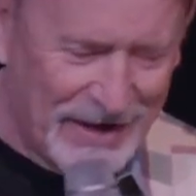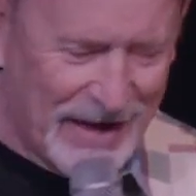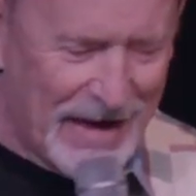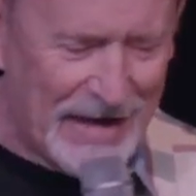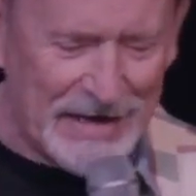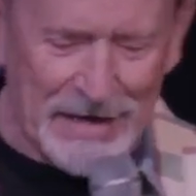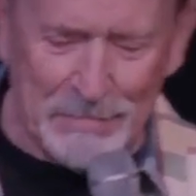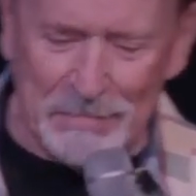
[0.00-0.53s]

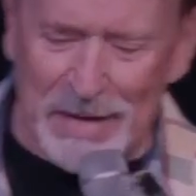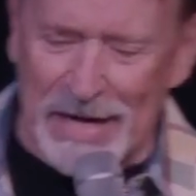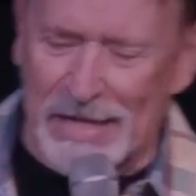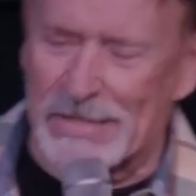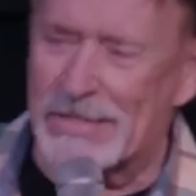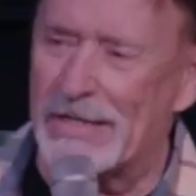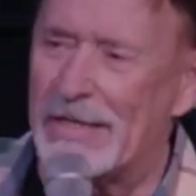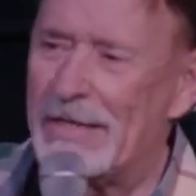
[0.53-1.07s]
and he
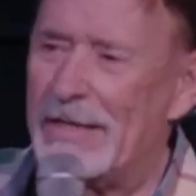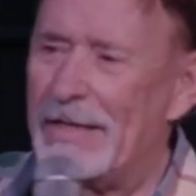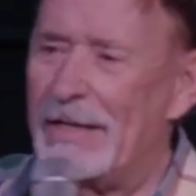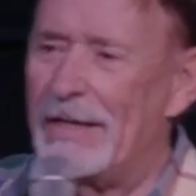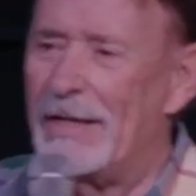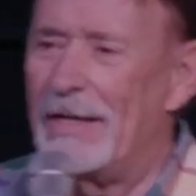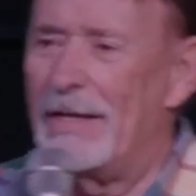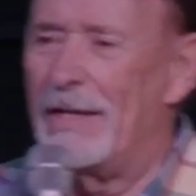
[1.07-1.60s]
makes it
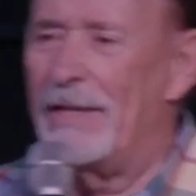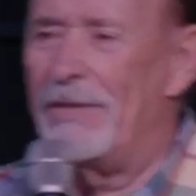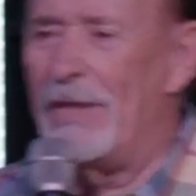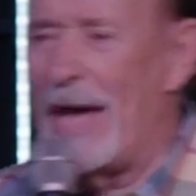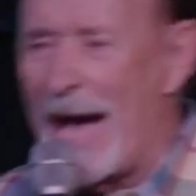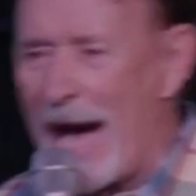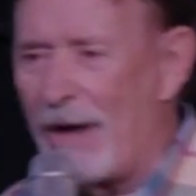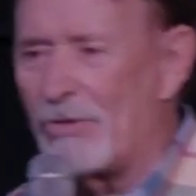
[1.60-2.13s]

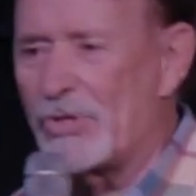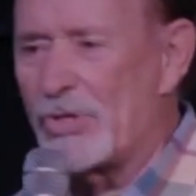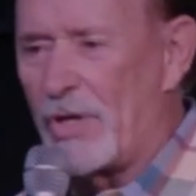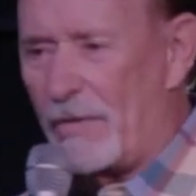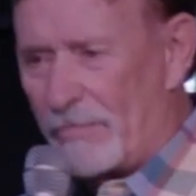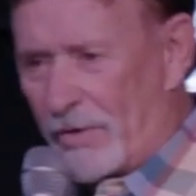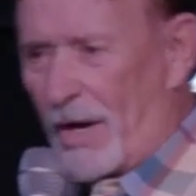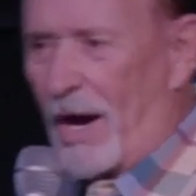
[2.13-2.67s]
the house
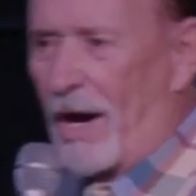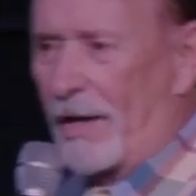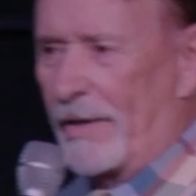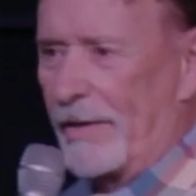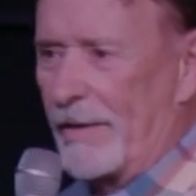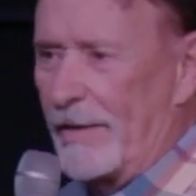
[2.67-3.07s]
of God.